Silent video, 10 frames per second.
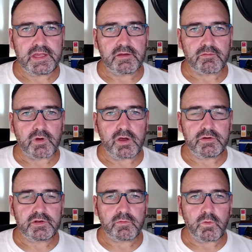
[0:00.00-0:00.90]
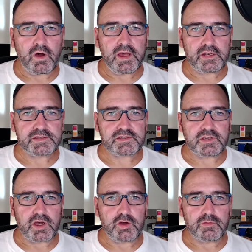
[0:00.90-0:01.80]
Rode Wireless
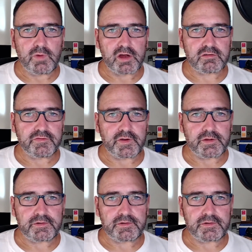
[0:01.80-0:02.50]
Go microphone.